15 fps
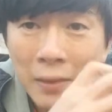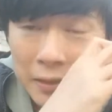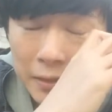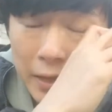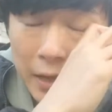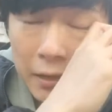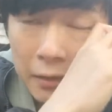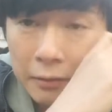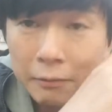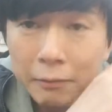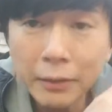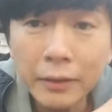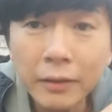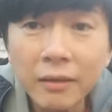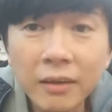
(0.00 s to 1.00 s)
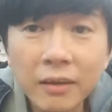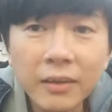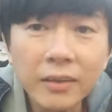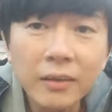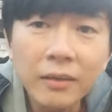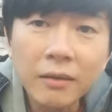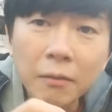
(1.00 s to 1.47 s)
Then
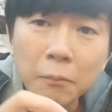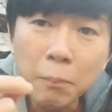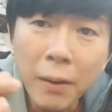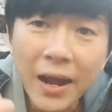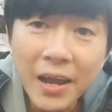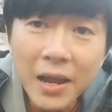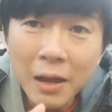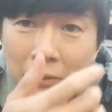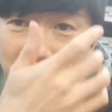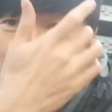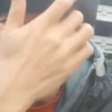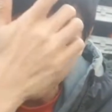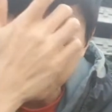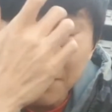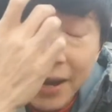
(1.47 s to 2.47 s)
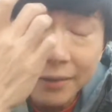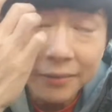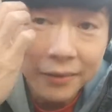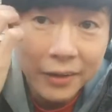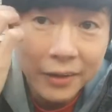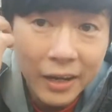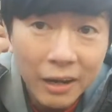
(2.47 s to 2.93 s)
buy a cheap air
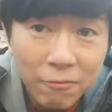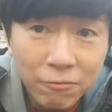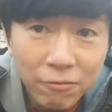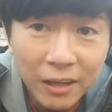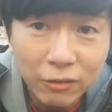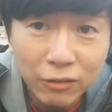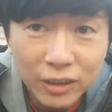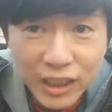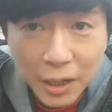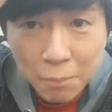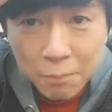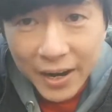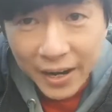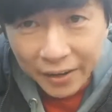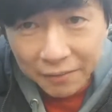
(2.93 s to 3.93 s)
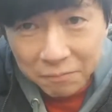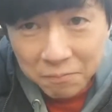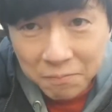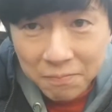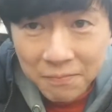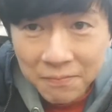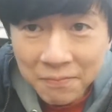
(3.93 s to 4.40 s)
ticket and fly to Chiang Mai.
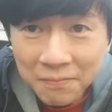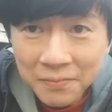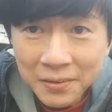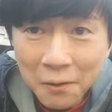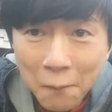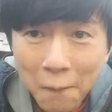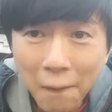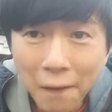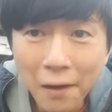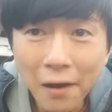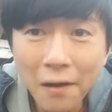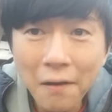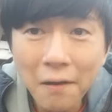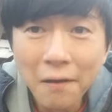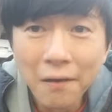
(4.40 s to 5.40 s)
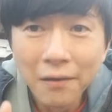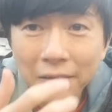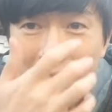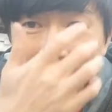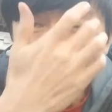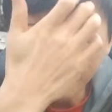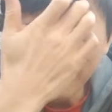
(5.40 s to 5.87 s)
Huh?
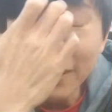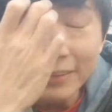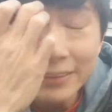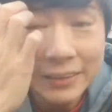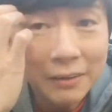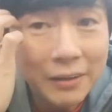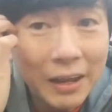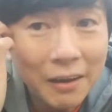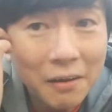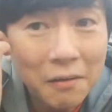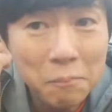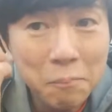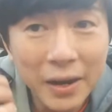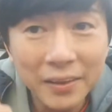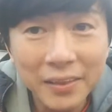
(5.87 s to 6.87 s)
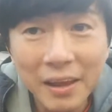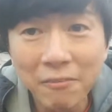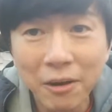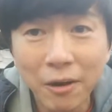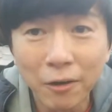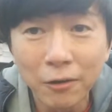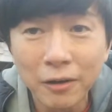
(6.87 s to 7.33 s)
A lot of things, like back
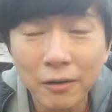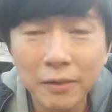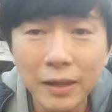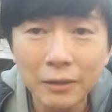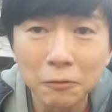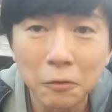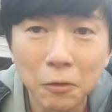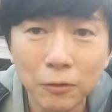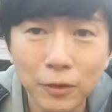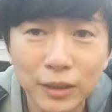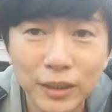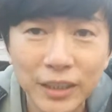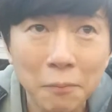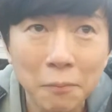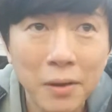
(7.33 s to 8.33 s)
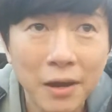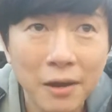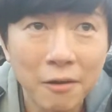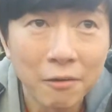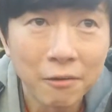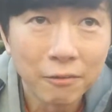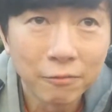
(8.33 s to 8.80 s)
then we all like to go to Chiang
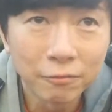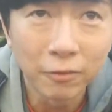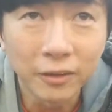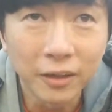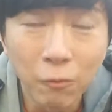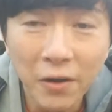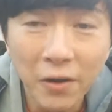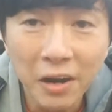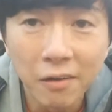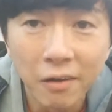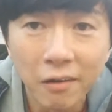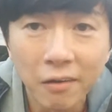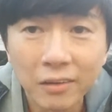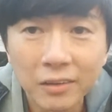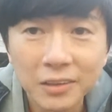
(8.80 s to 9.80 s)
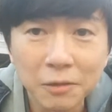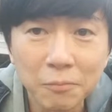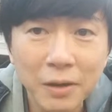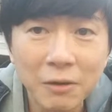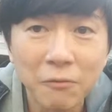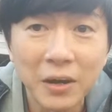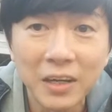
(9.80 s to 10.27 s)
Mai for the weather.
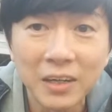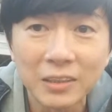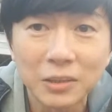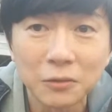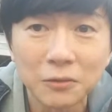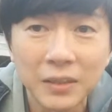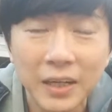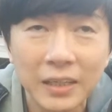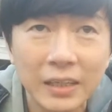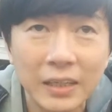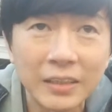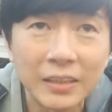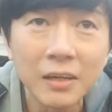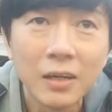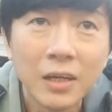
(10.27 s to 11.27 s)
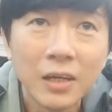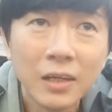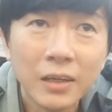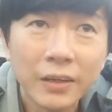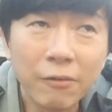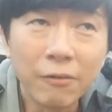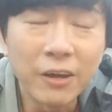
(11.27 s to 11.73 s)
Chiang Mai weather is so nice. I think
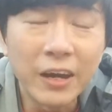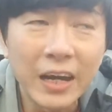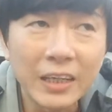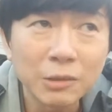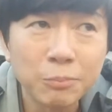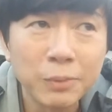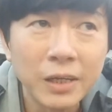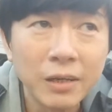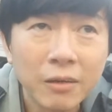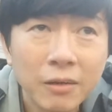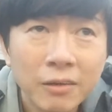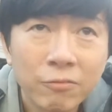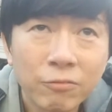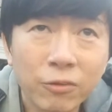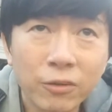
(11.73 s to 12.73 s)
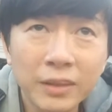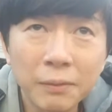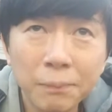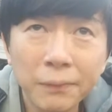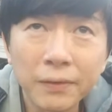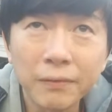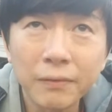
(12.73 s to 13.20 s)
if you ask me, for
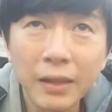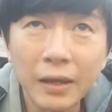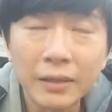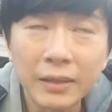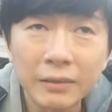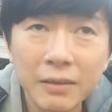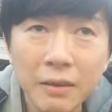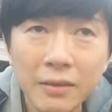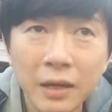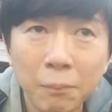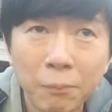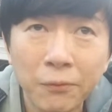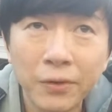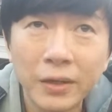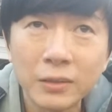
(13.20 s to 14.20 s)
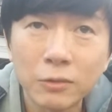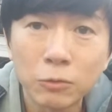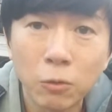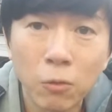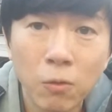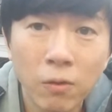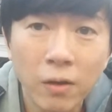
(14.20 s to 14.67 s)

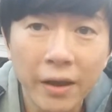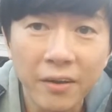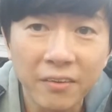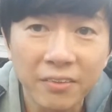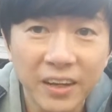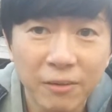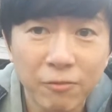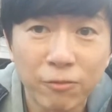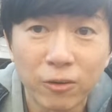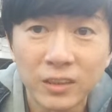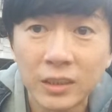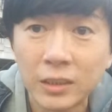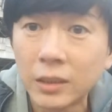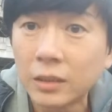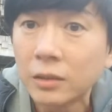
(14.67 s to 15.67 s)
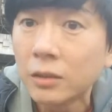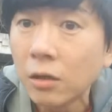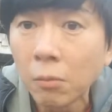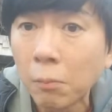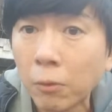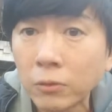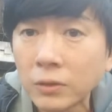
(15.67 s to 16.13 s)
Singaporeans who cannot take 4 seasons, you
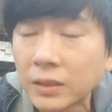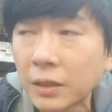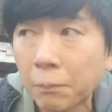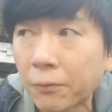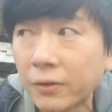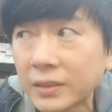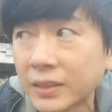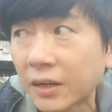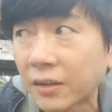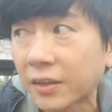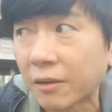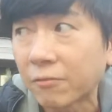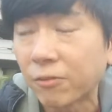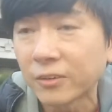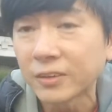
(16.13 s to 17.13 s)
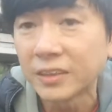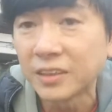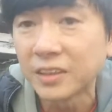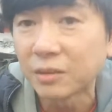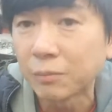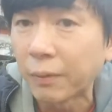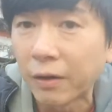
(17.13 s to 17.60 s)
know, most Singaporeans cannot take 4
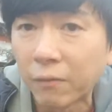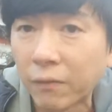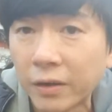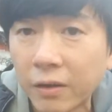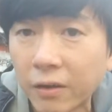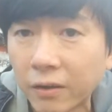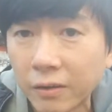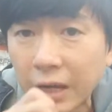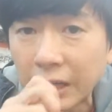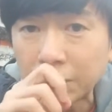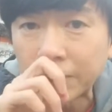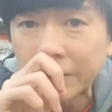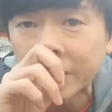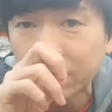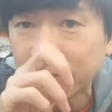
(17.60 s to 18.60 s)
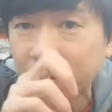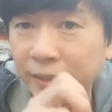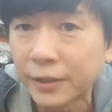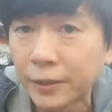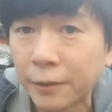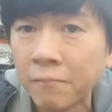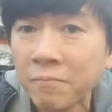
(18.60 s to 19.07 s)
seasons, by the way, not especially
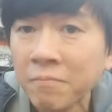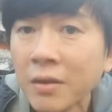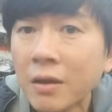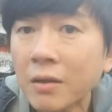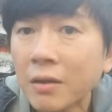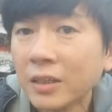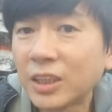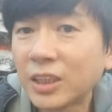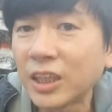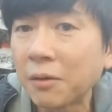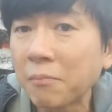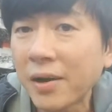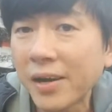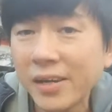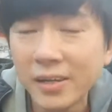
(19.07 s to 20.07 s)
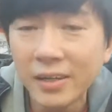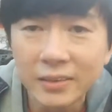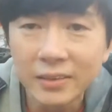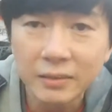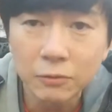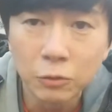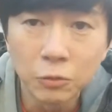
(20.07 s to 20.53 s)
winter. Chiang Mai
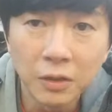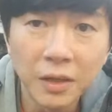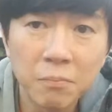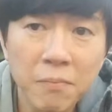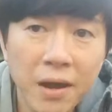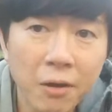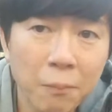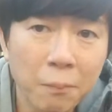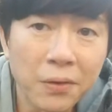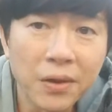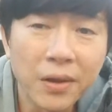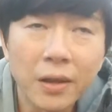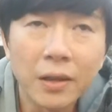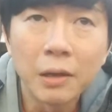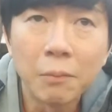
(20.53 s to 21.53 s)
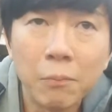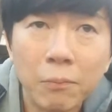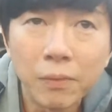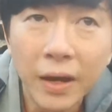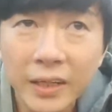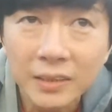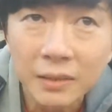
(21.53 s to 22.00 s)
is, in my opinion,
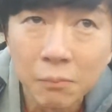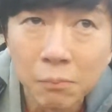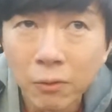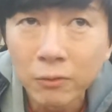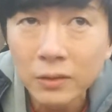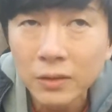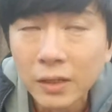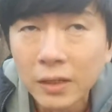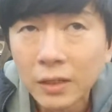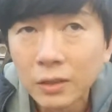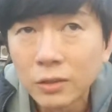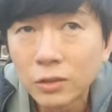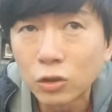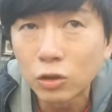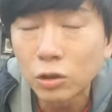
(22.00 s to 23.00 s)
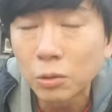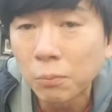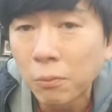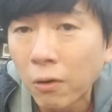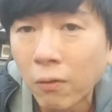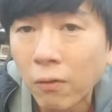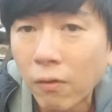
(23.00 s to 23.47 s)
has the most
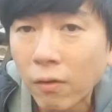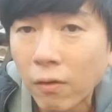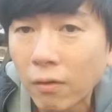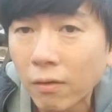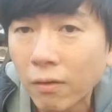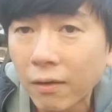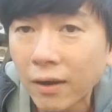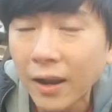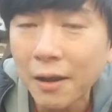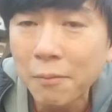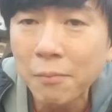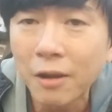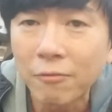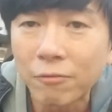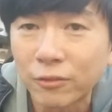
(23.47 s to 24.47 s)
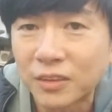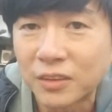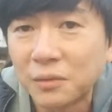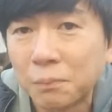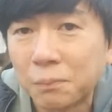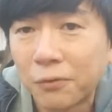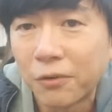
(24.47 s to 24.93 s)
suitable climate for
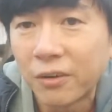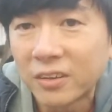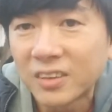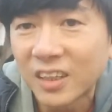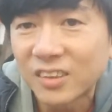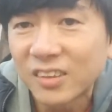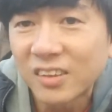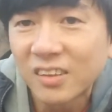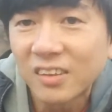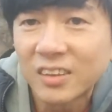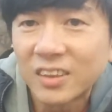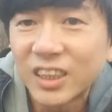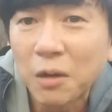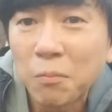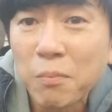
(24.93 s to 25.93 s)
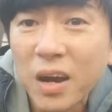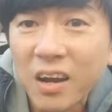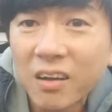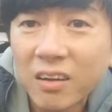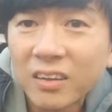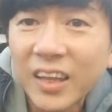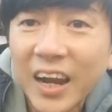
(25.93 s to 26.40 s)
Singaporeans actually. Chiang
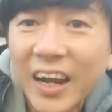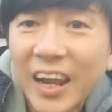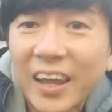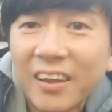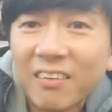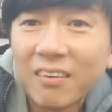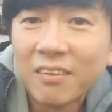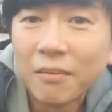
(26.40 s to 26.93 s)
Mai, Thailand.